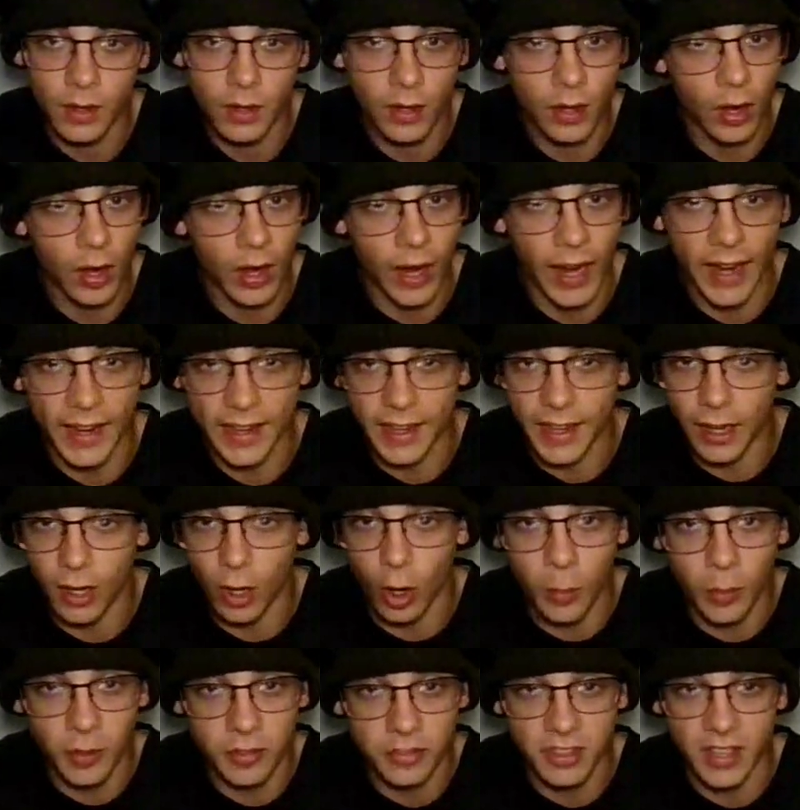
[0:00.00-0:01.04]
High kick
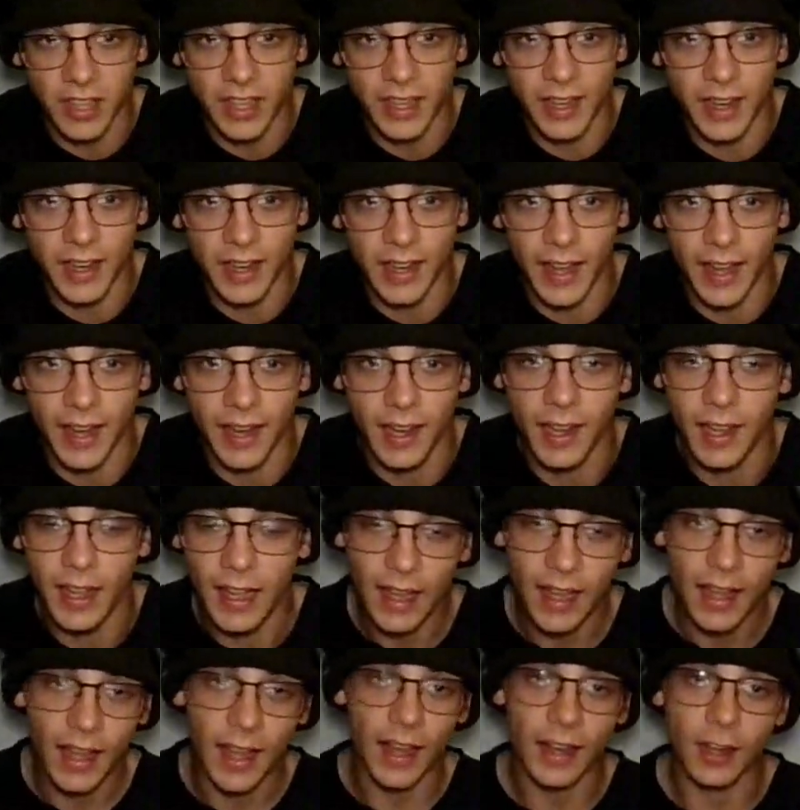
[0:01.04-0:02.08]
almost landed again.
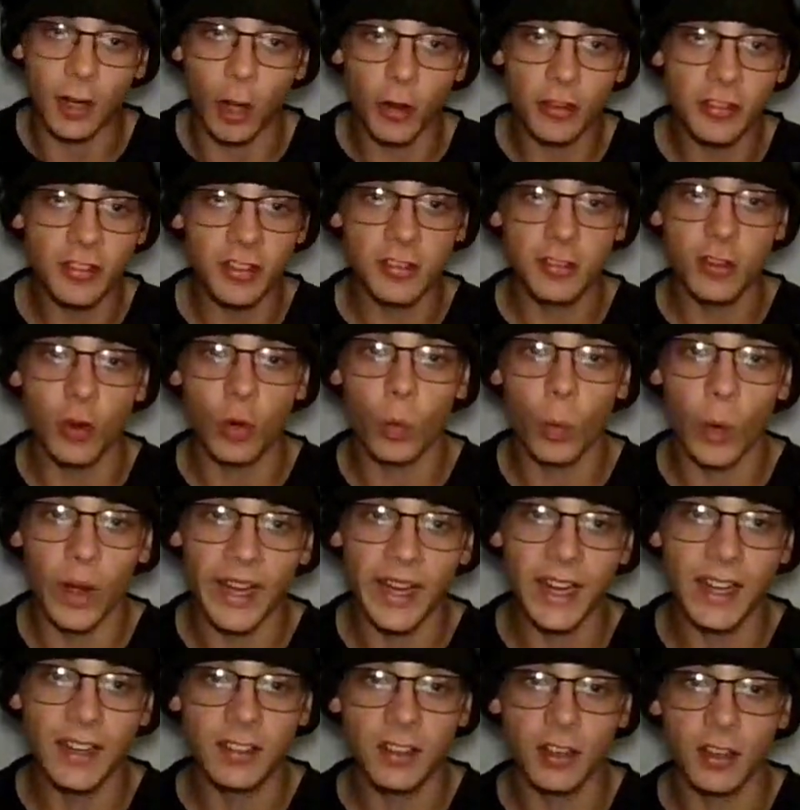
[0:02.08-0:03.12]
And Costa's doing what he
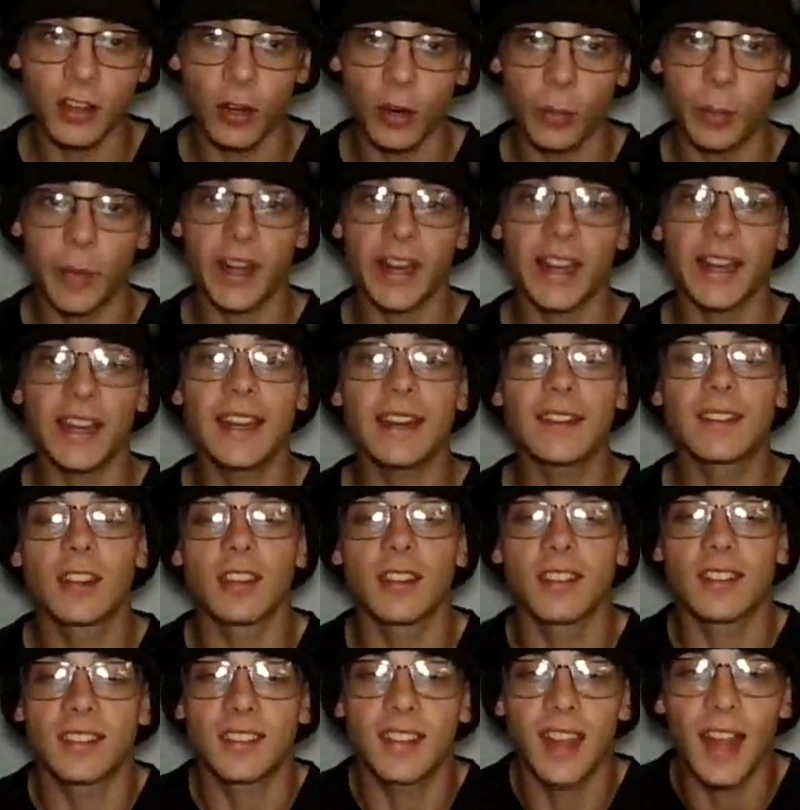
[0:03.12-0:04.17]
needs to do, but he needs to
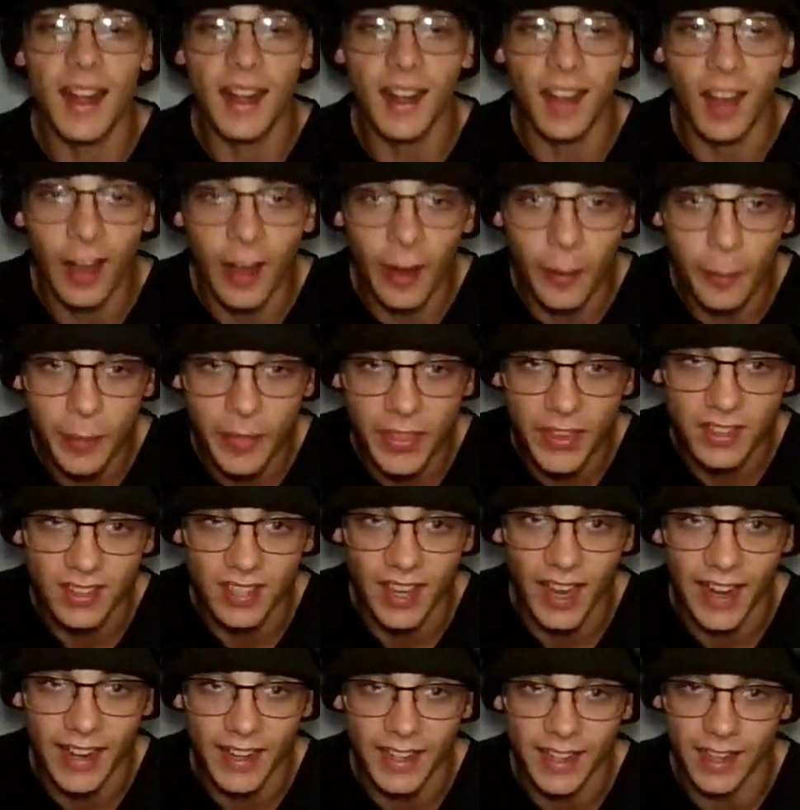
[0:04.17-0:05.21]
set up these
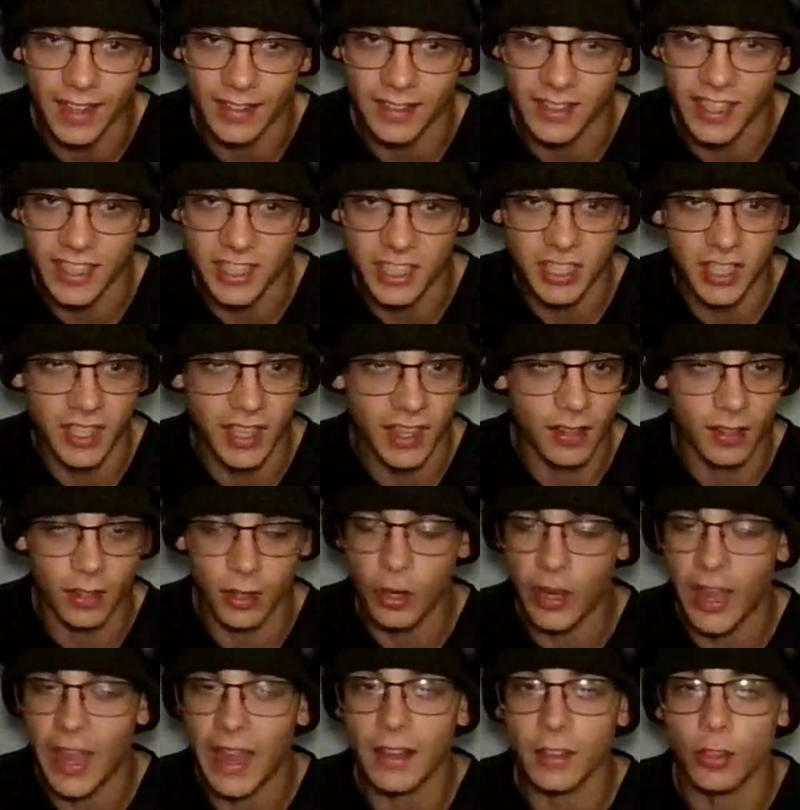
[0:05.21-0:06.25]
high kicks. You
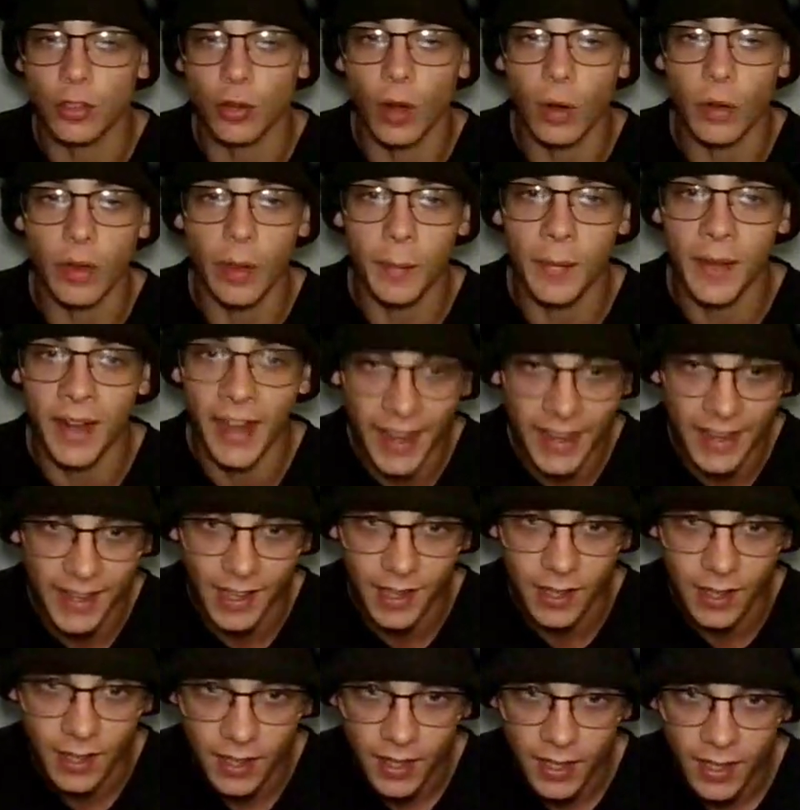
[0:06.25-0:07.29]
can't throw them
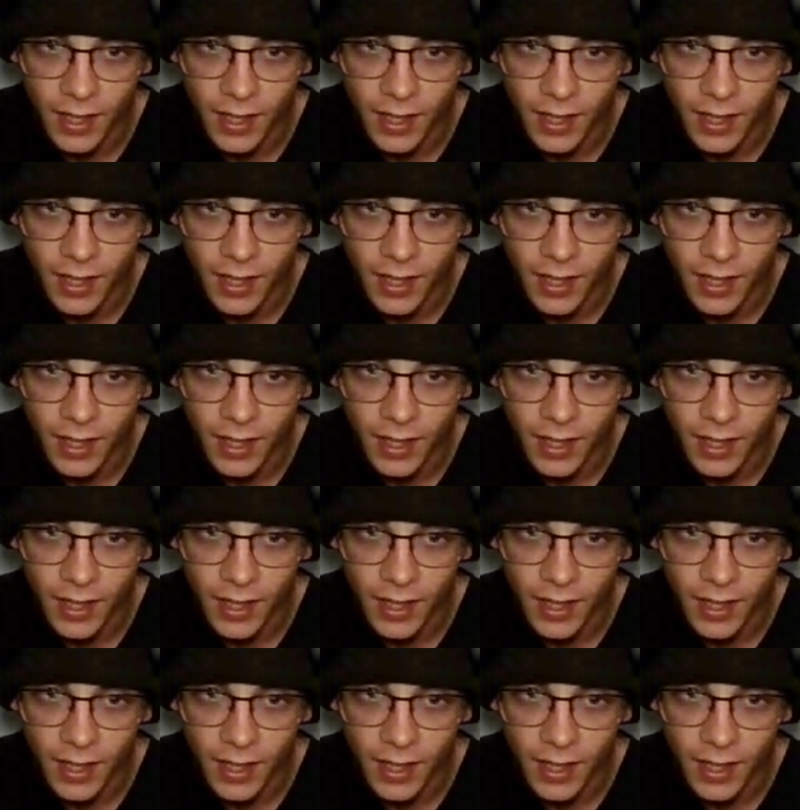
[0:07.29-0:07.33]
naked.